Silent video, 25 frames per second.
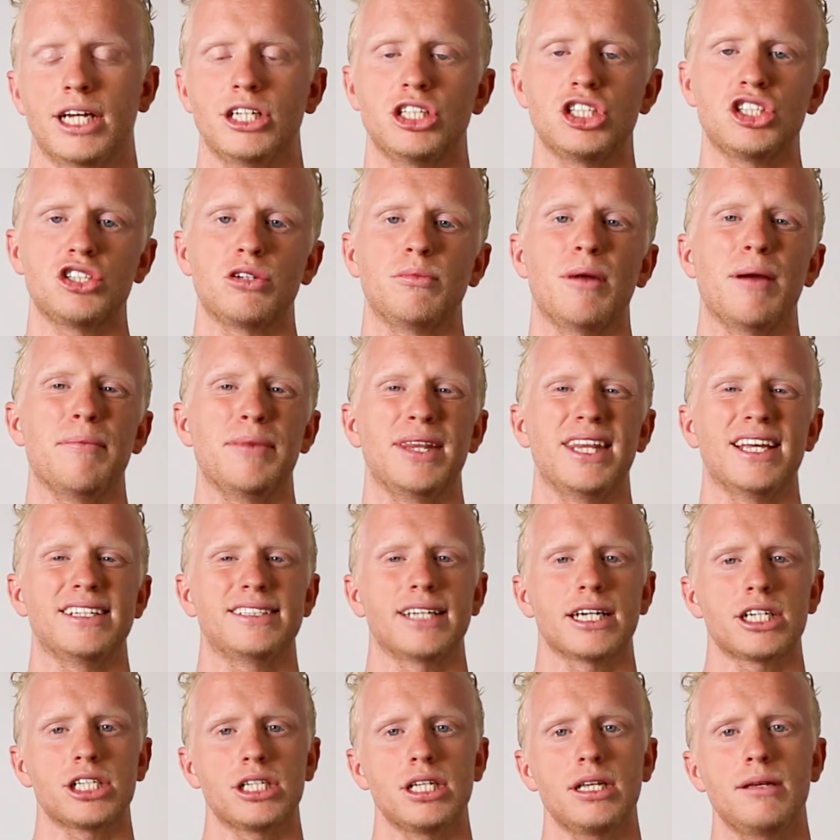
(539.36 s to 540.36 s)
Now just remember,
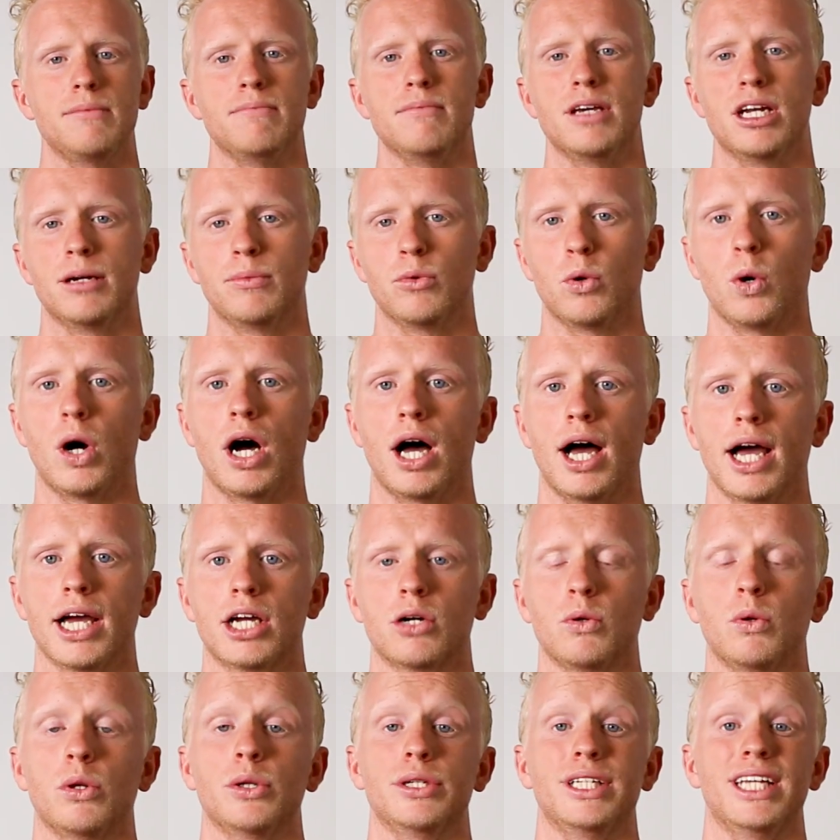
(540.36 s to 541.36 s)
there's actually minimal high
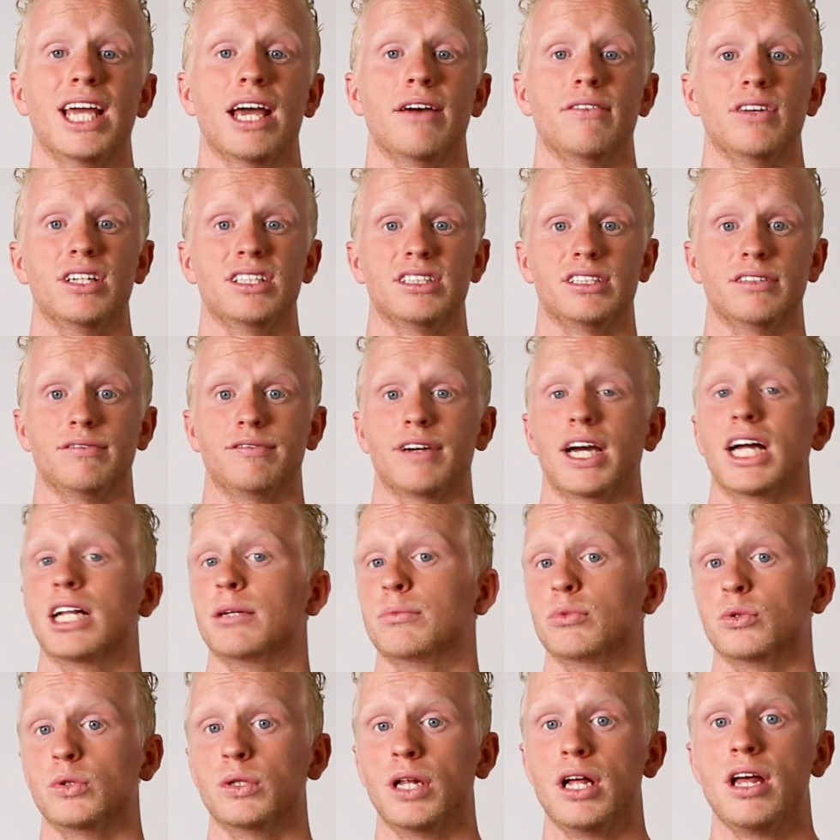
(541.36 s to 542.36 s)
quality evidence
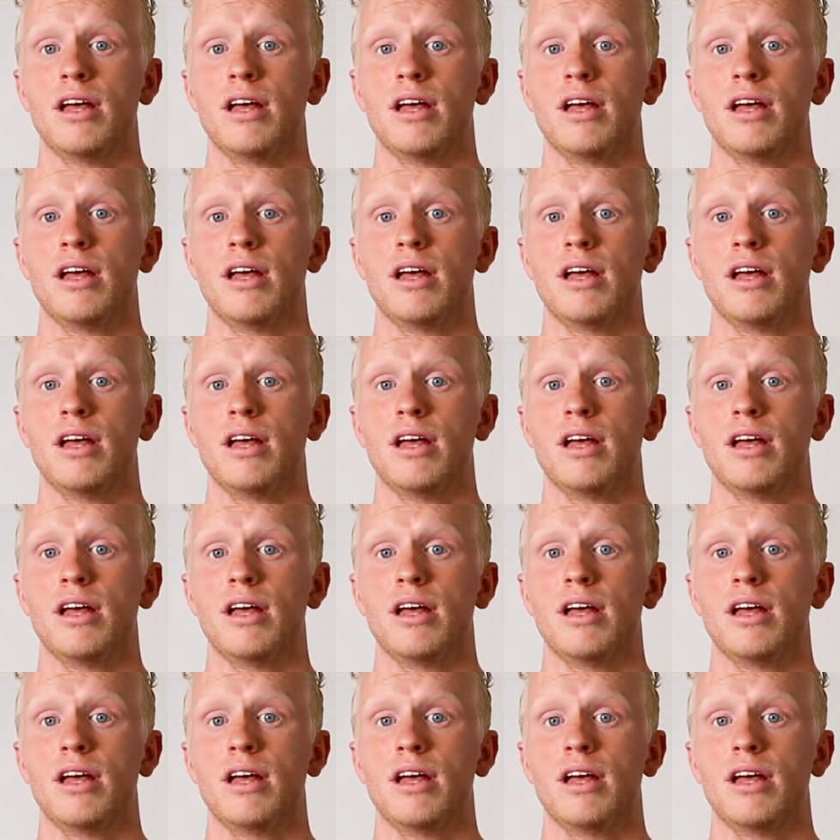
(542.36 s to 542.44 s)
available